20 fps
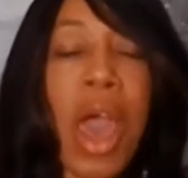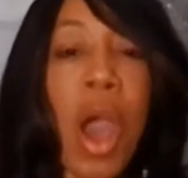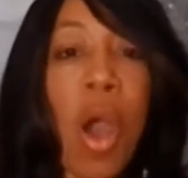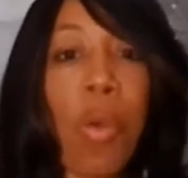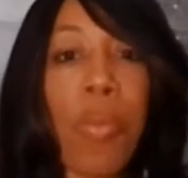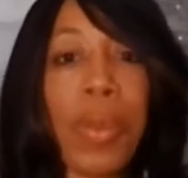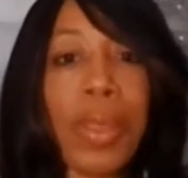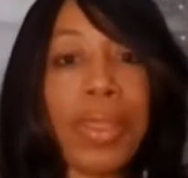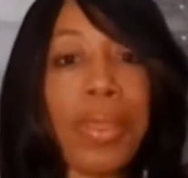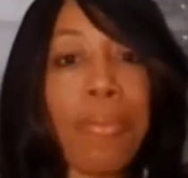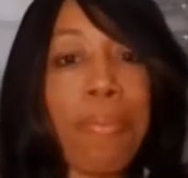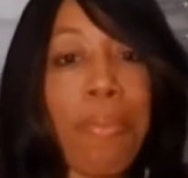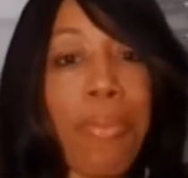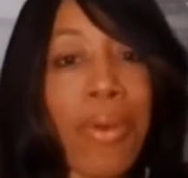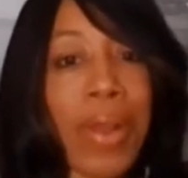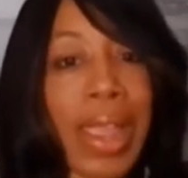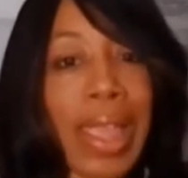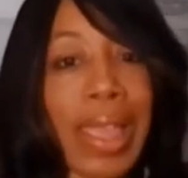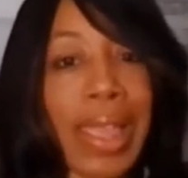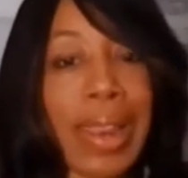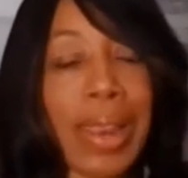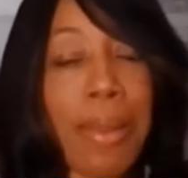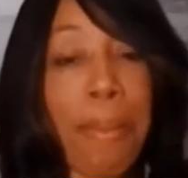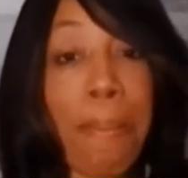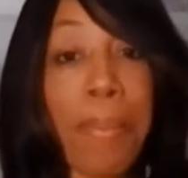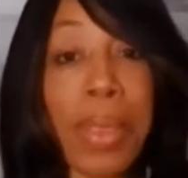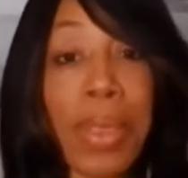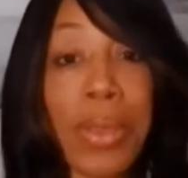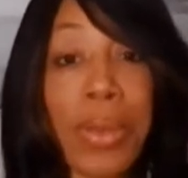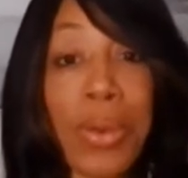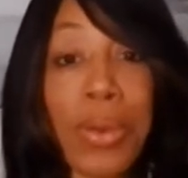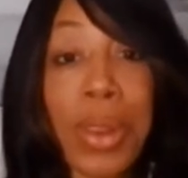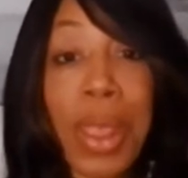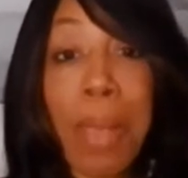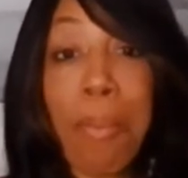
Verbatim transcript: helping them brand, build,